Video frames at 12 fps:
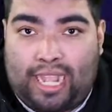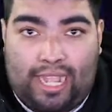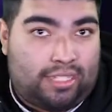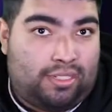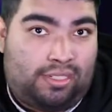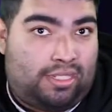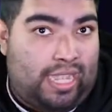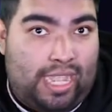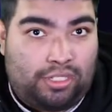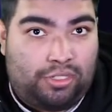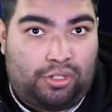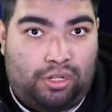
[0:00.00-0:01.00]
adds
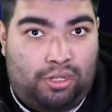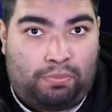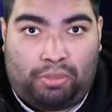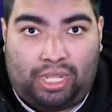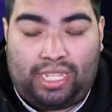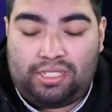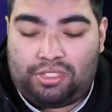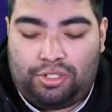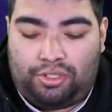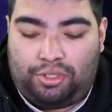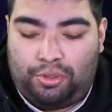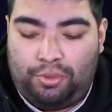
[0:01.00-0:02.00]
extra place
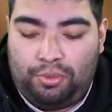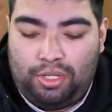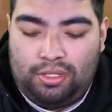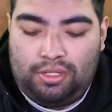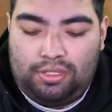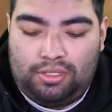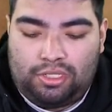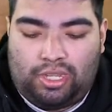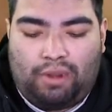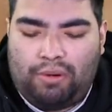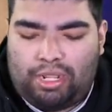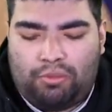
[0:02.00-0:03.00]
to you. So
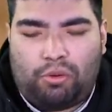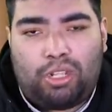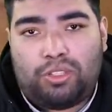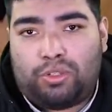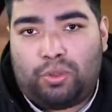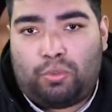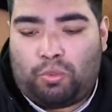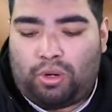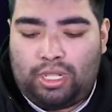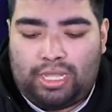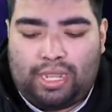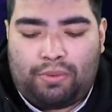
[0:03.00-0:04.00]
I'd rather run 2 in
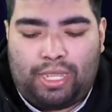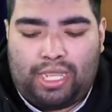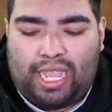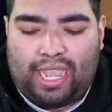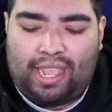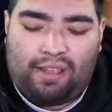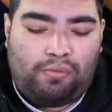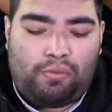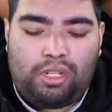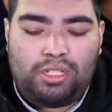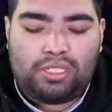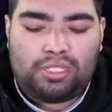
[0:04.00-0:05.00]
1. That way I have
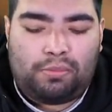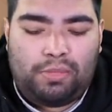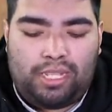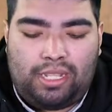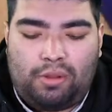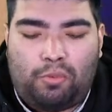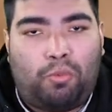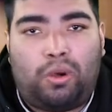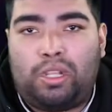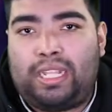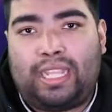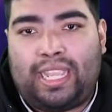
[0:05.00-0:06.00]
1 to summon and
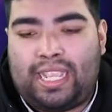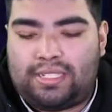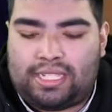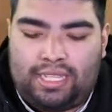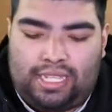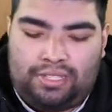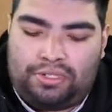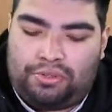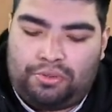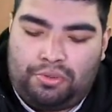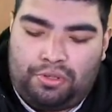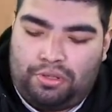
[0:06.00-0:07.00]
1 in case I need to
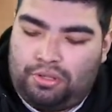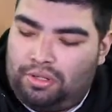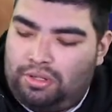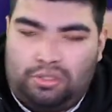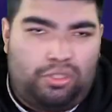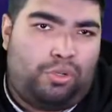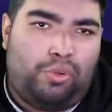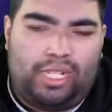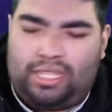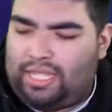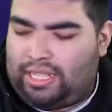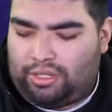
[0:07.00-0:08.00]
do
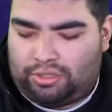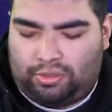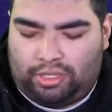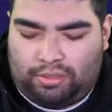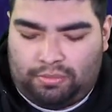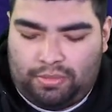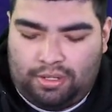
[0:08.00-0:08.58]
anything else with them.